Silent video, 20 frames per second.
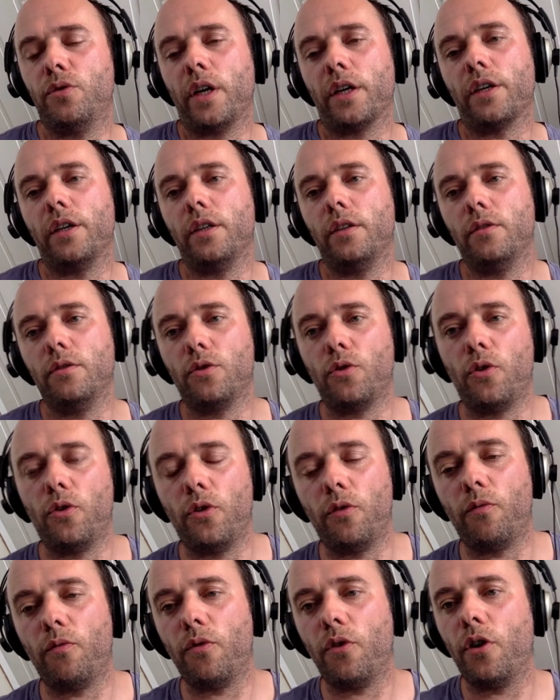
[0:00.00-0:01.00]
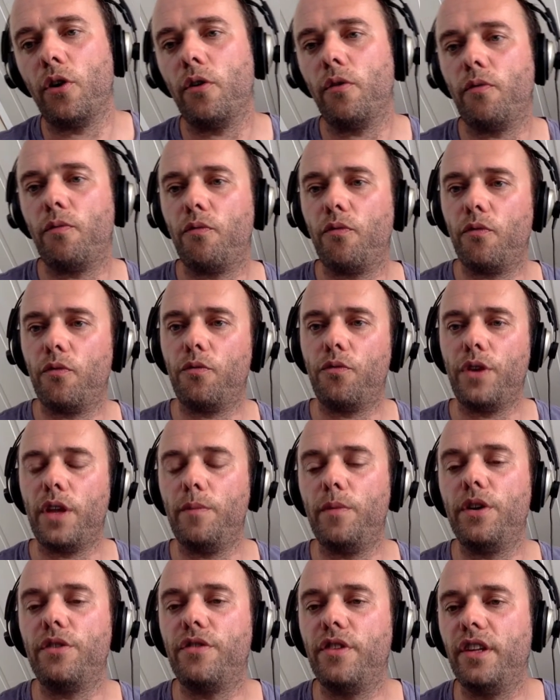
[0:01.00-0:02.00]
tracking sort of uh,
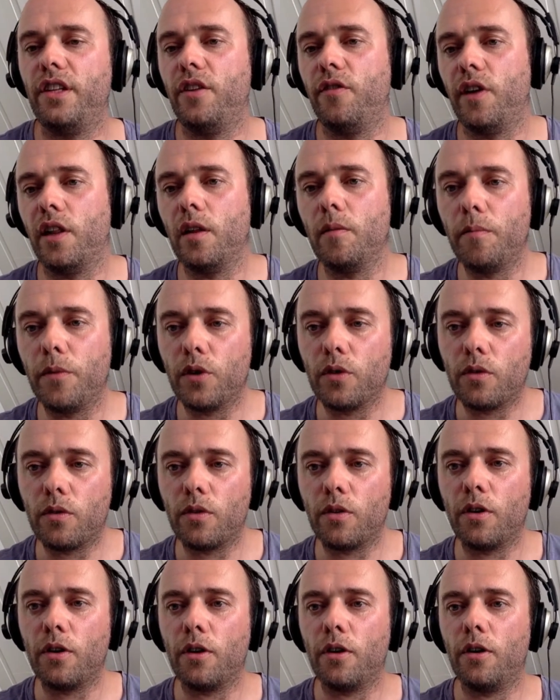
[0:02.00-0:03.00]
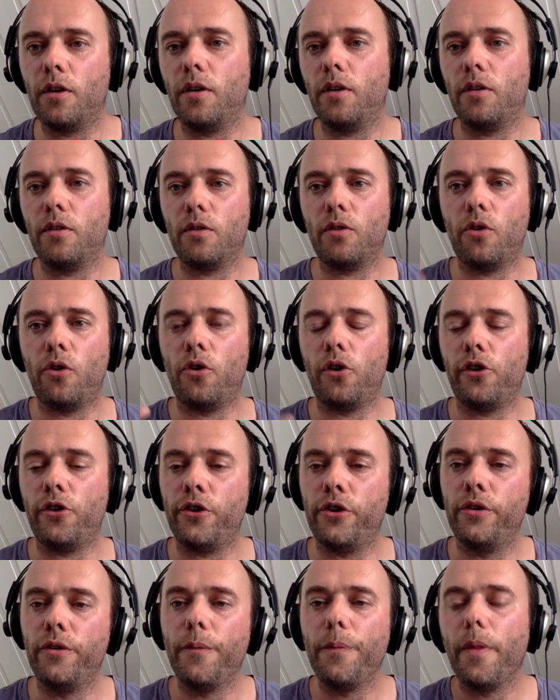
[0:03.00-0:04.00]
FreeBSD development
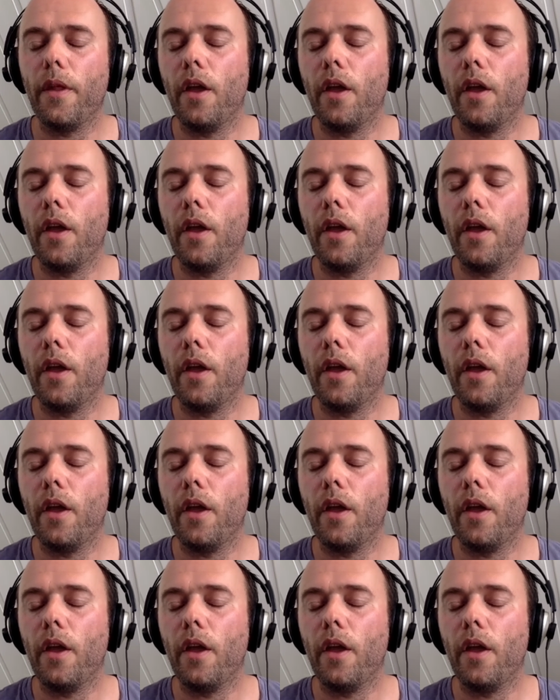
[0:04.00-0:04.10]
earlier.